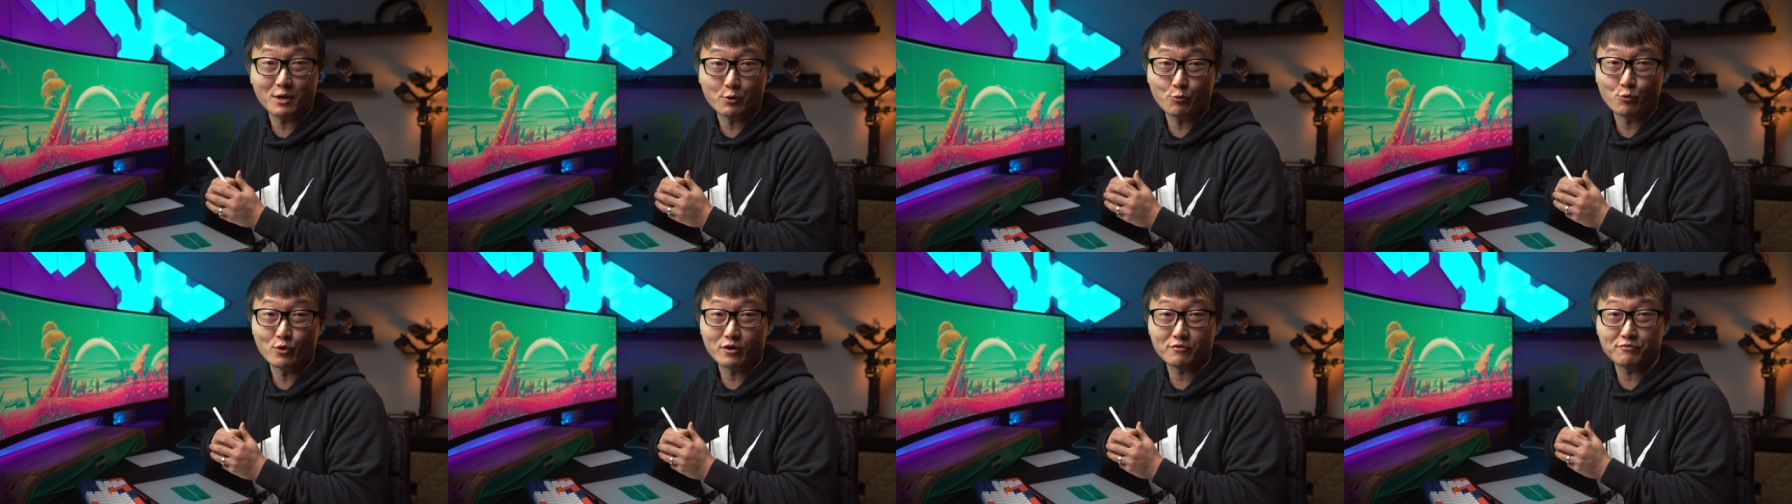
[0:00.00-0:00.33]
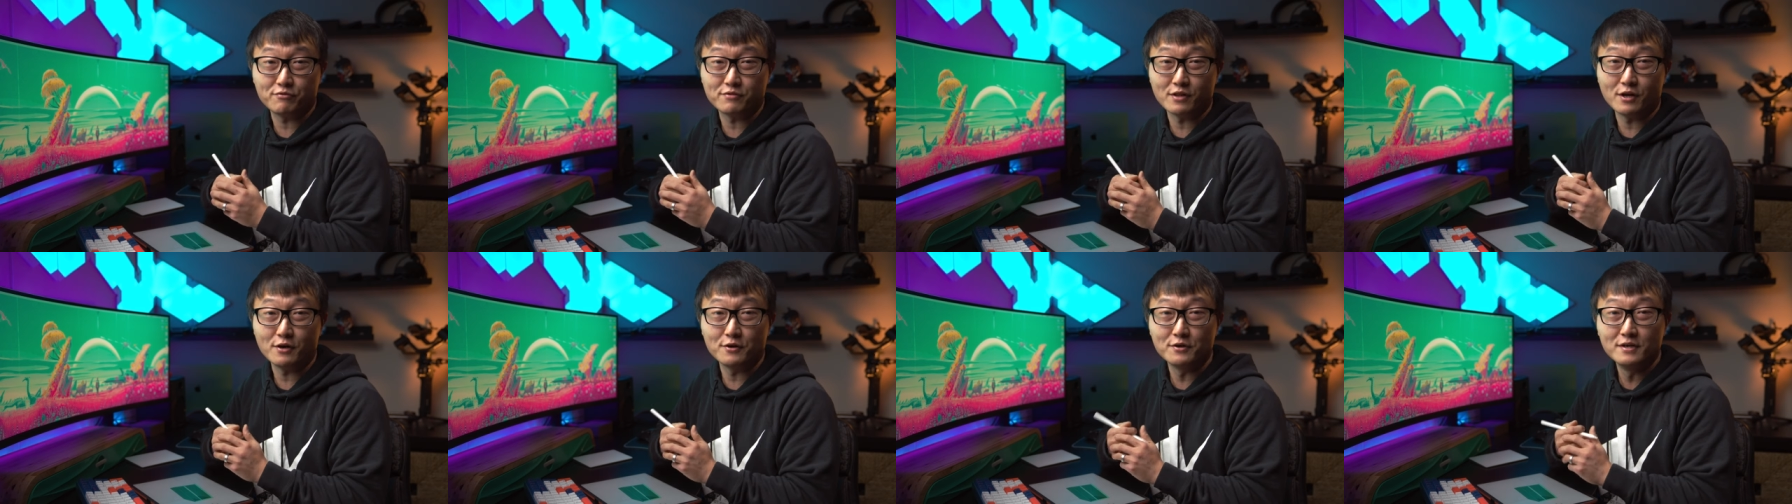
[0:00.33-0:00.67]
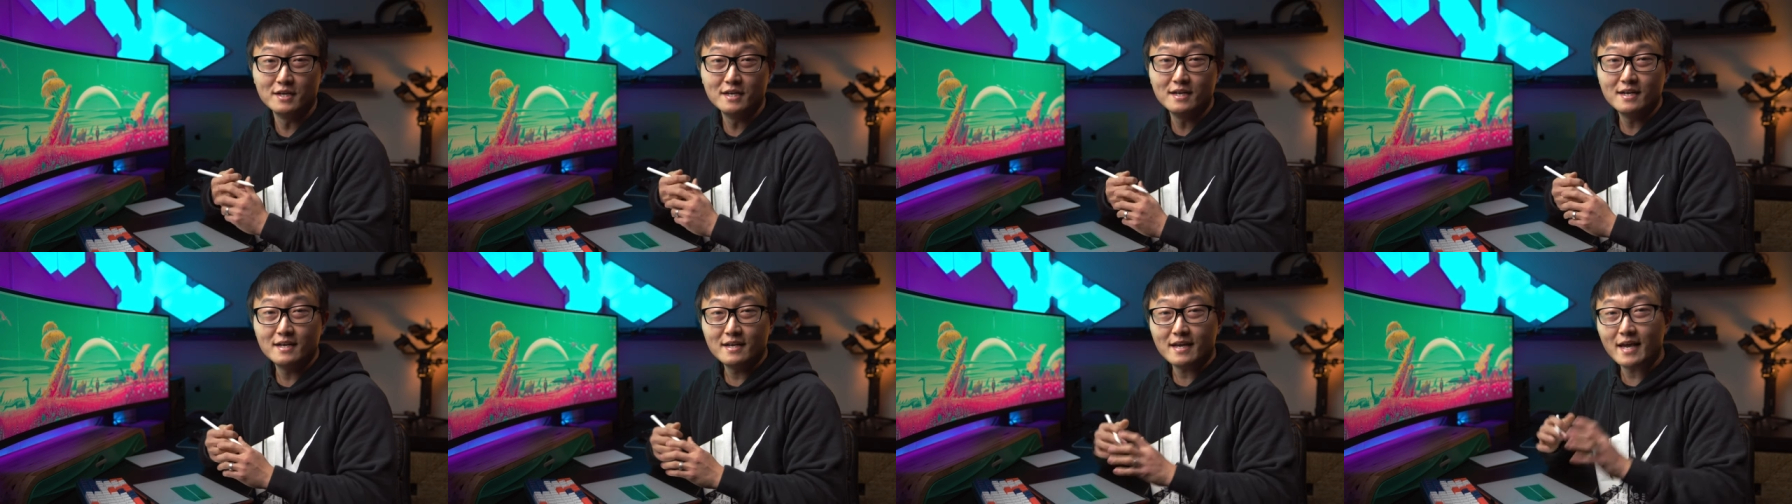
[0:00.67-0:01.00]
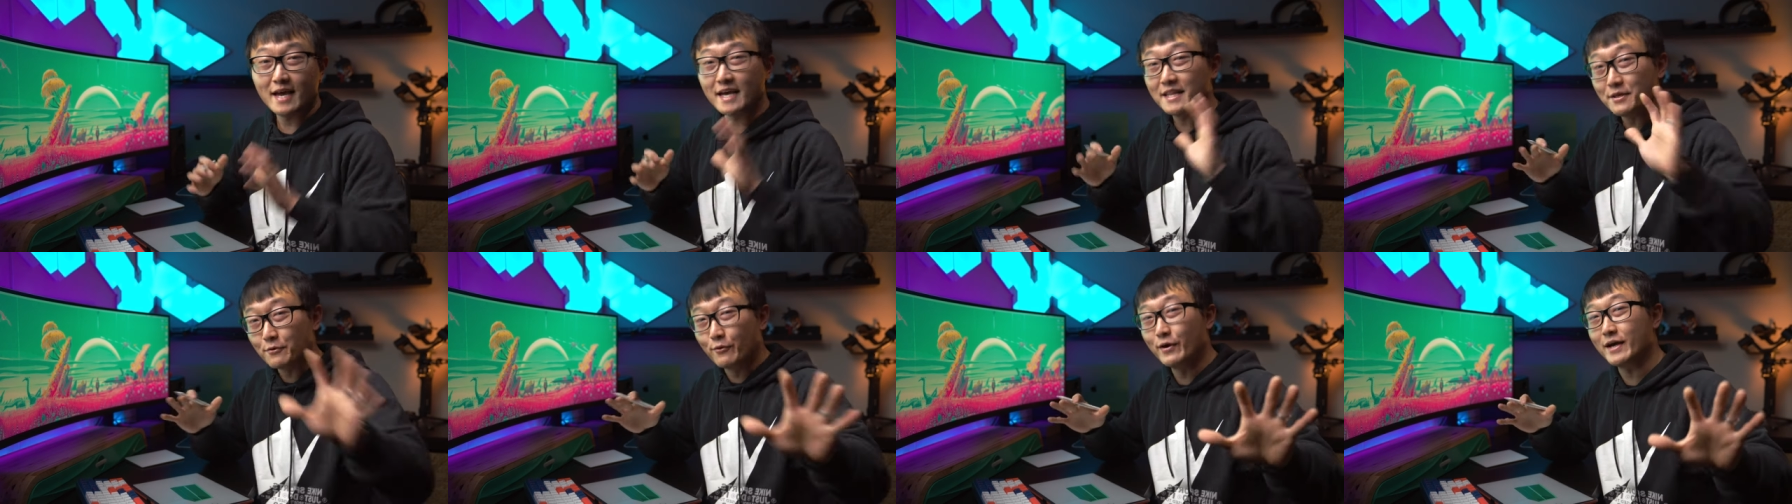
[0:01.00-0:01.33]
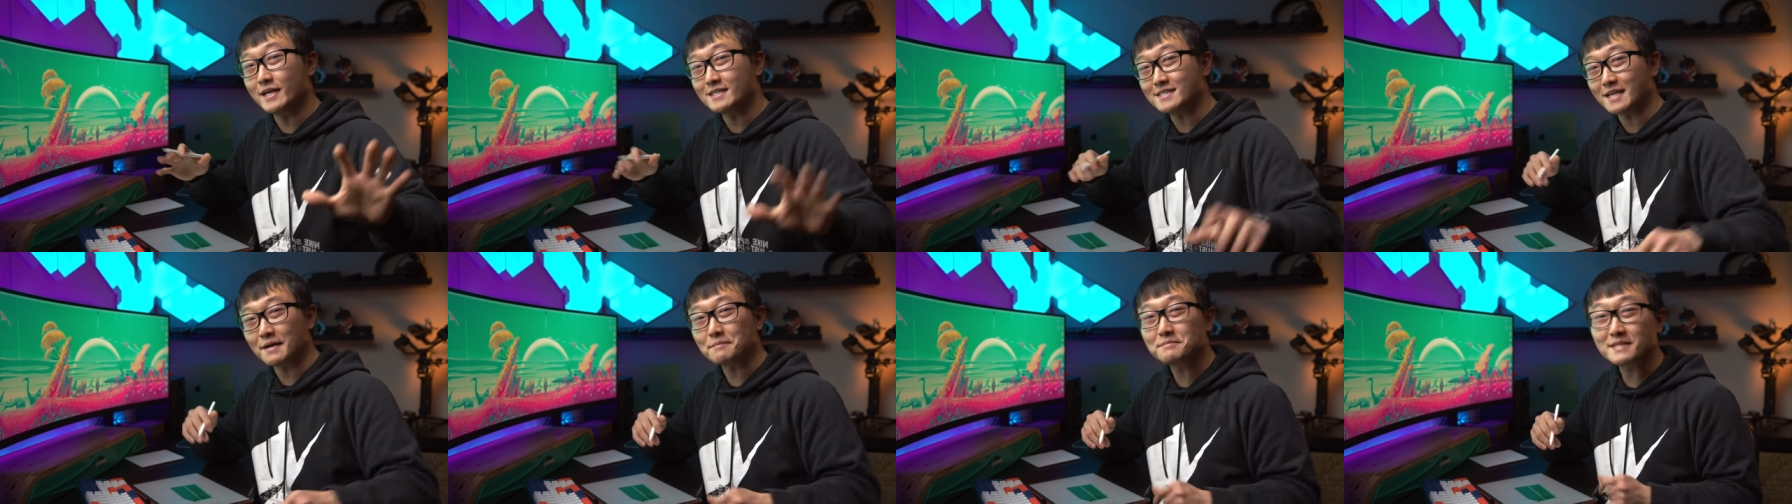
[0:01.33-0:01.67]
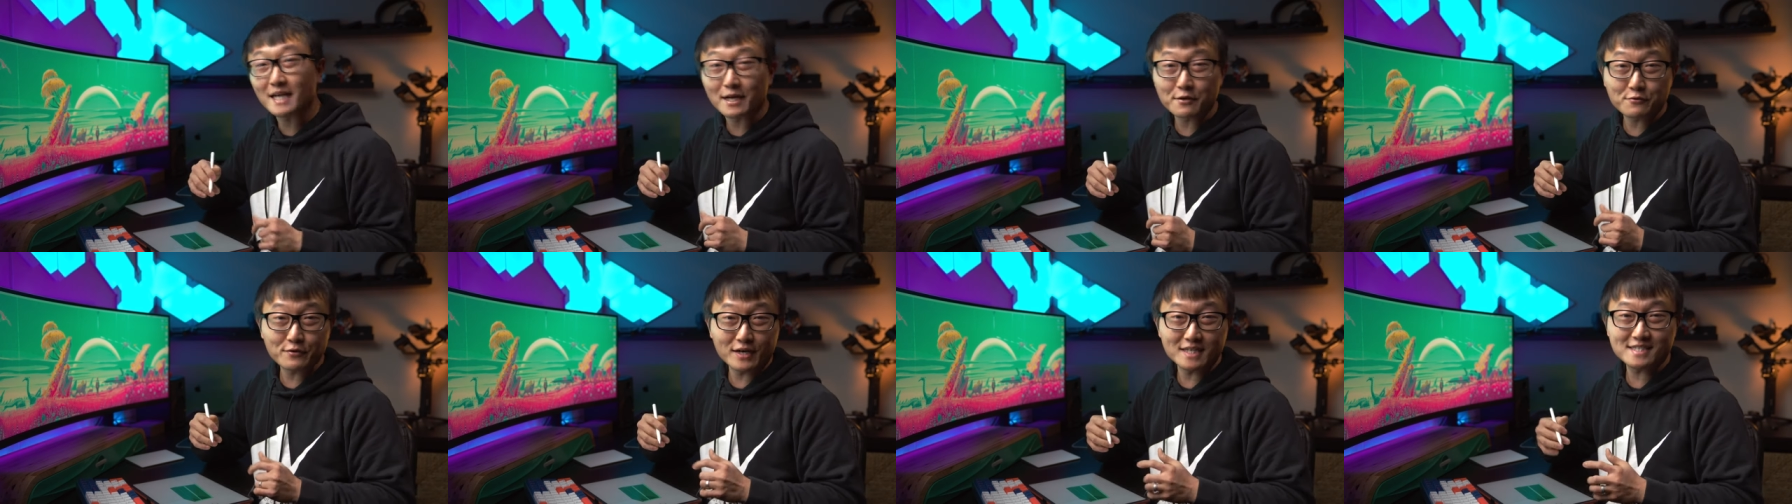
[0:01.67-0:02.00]
my workflow. Anyways, I'm
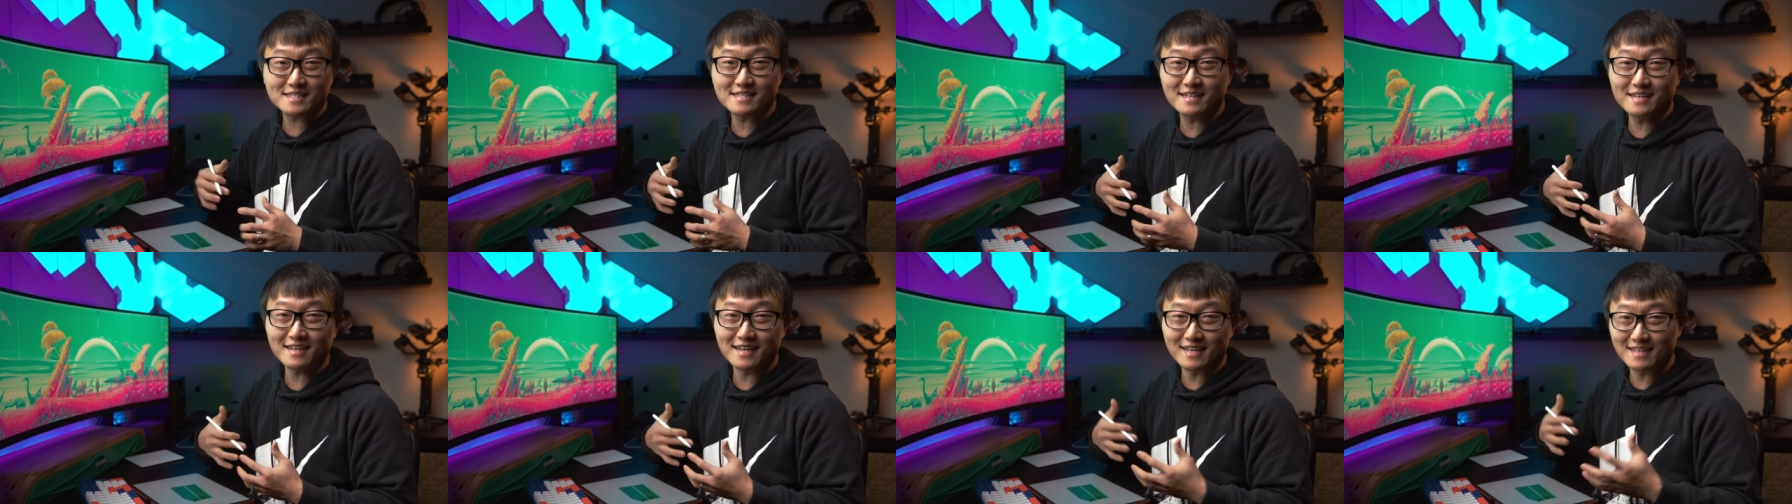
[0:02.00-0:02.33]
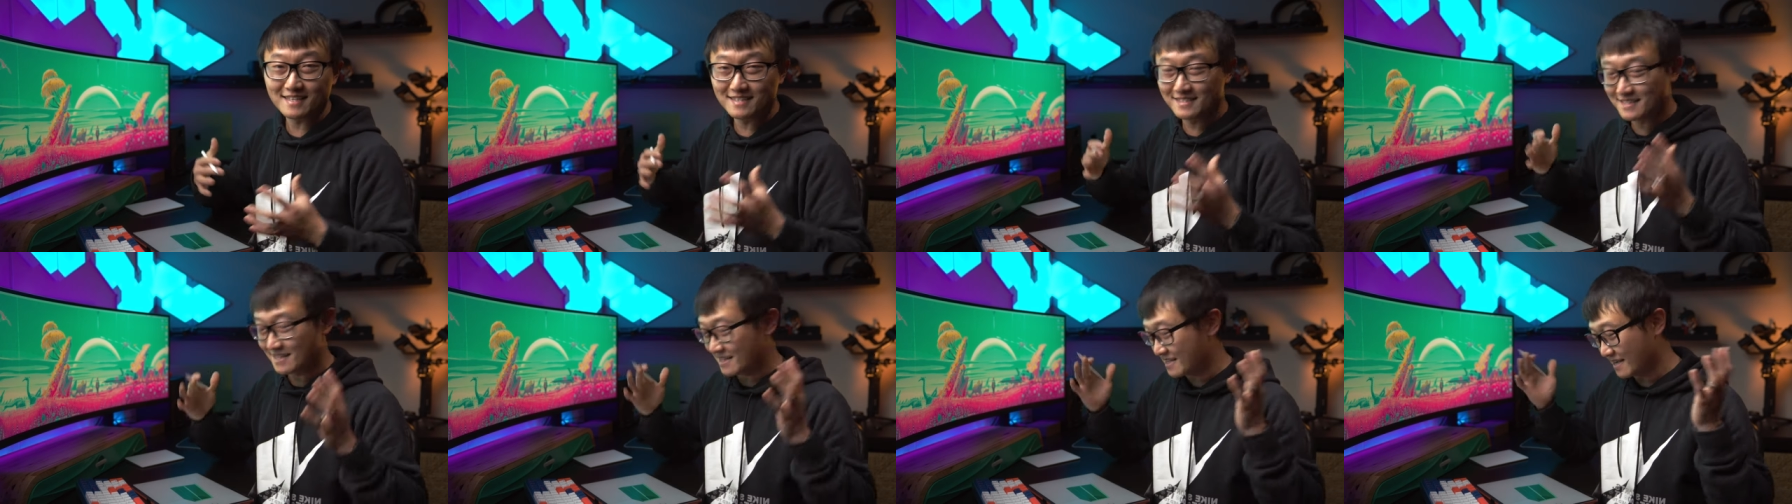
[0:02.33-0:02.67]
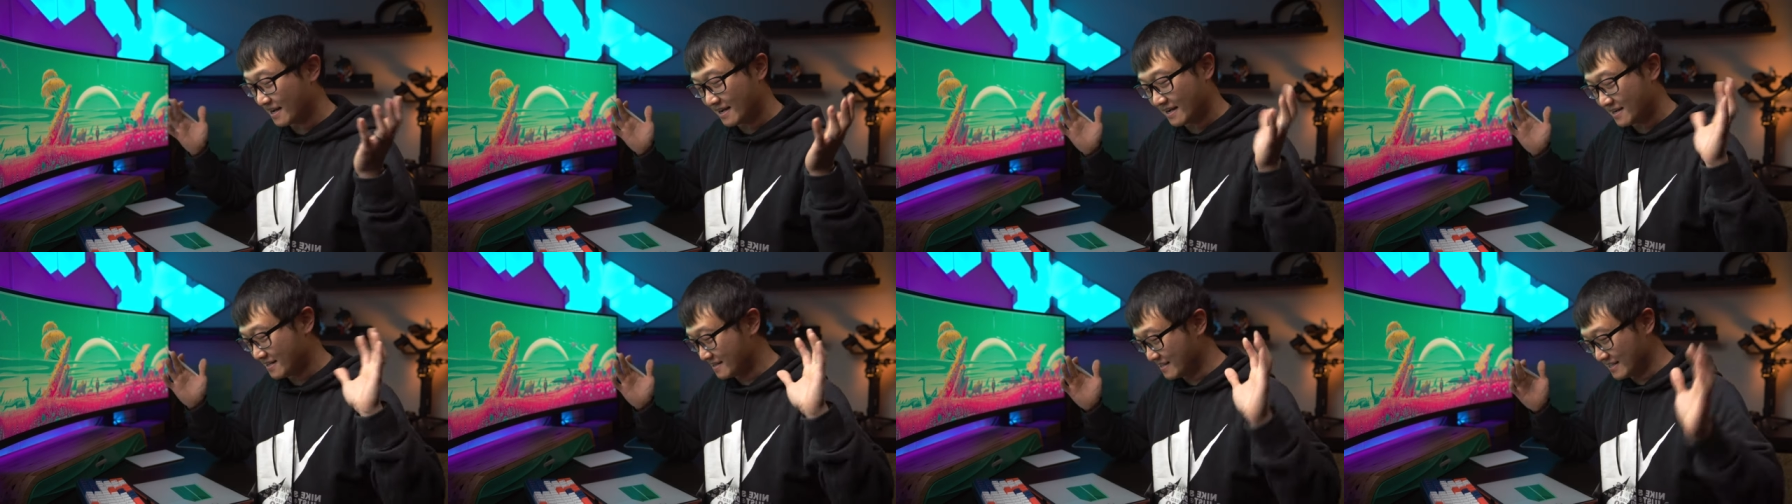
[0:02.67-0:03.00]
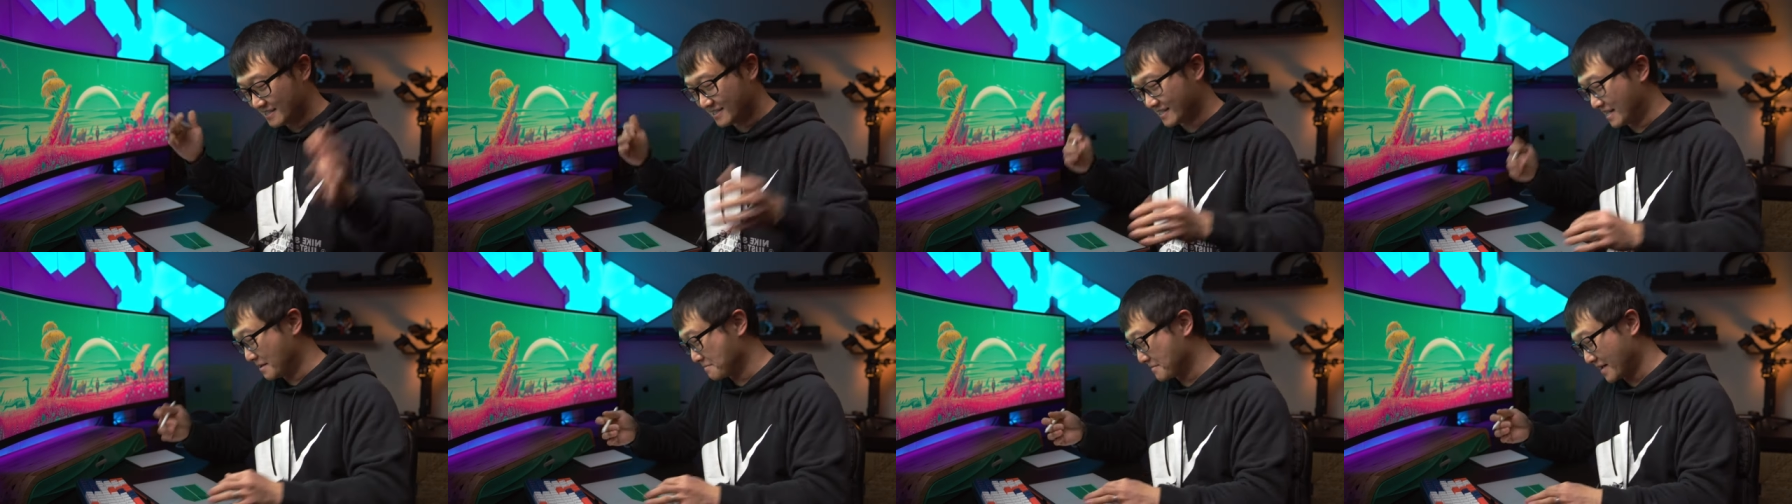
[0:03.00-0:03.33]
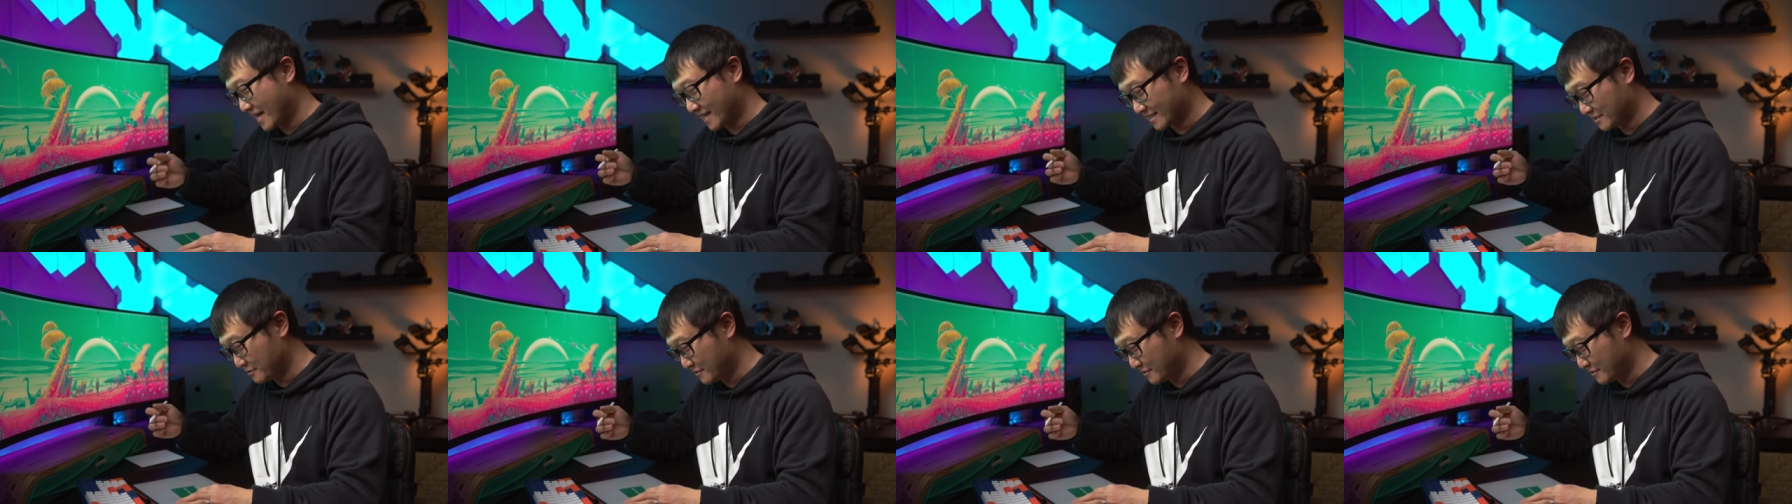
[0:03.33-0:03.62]
digressing and uh, let's get back